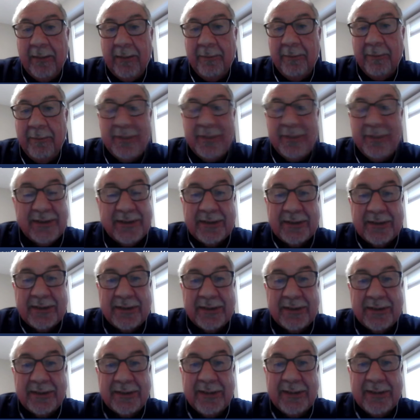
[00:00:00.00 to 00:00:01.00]

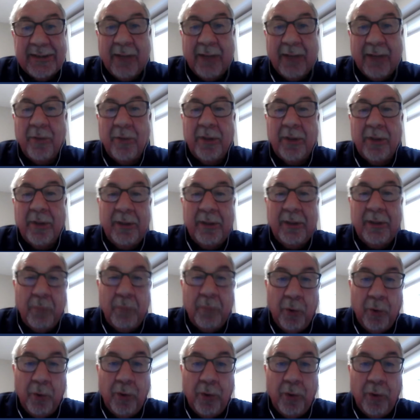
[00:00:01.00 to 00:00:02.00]
businesses that will
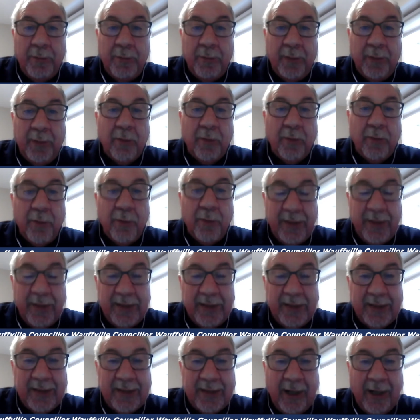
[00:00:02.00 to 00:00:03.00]
employ people within
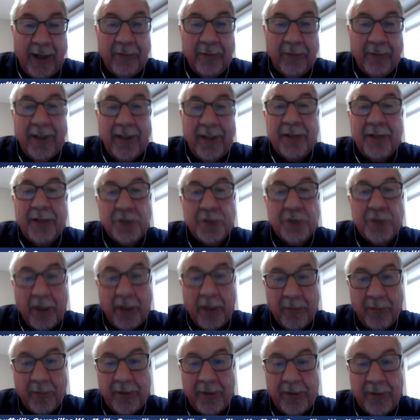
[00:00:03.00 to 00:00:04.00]
the town and
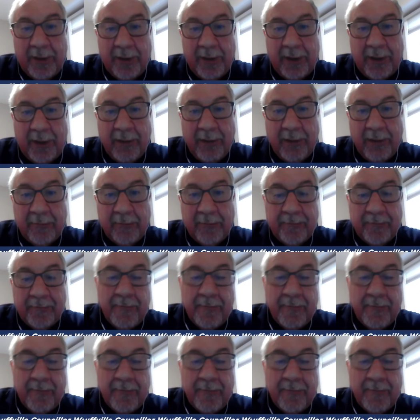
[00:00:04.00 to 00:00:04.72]
shop within the town.